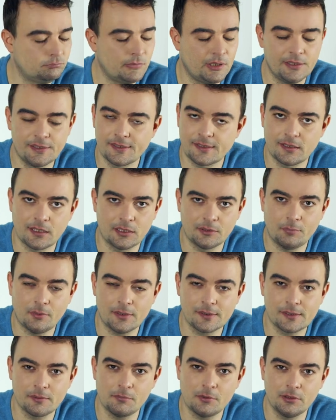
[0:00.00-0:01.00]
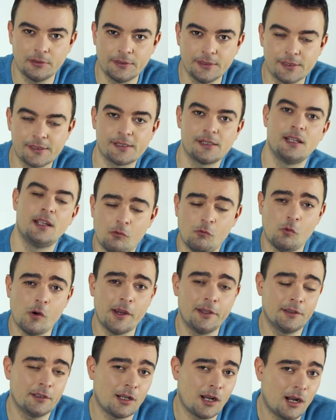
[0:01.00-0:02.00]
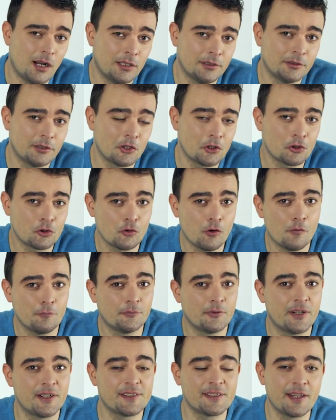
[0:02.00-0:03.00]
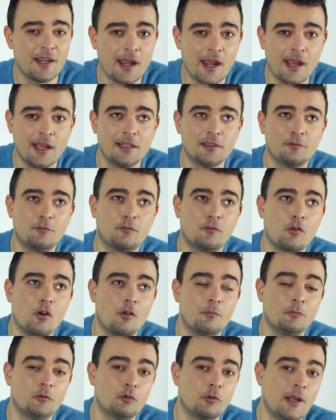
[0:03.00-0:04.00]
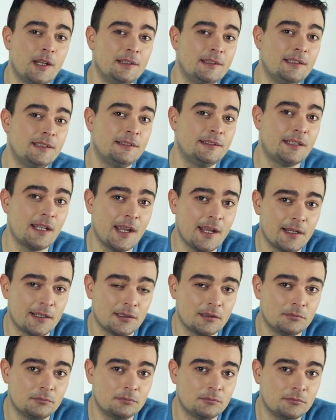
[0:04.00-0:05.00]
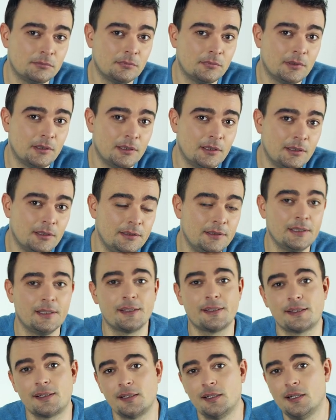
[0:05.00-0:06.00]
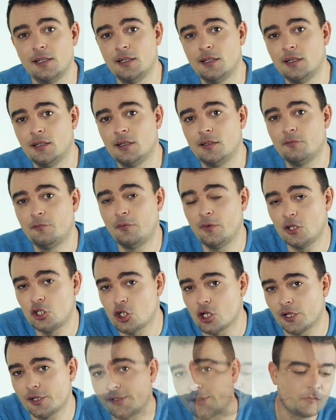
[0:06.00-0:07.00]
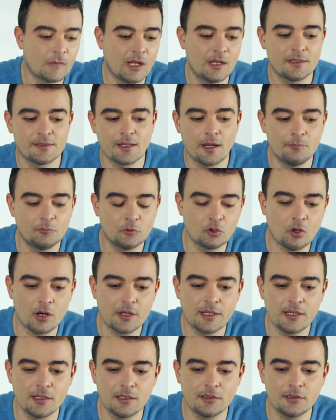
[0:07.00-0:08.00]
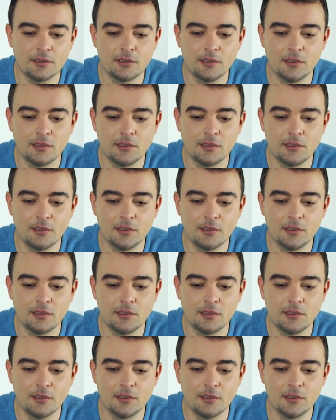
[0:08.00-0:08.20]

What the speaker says: It's not possible this, when other softwares had from 2010 these features. As I'm talking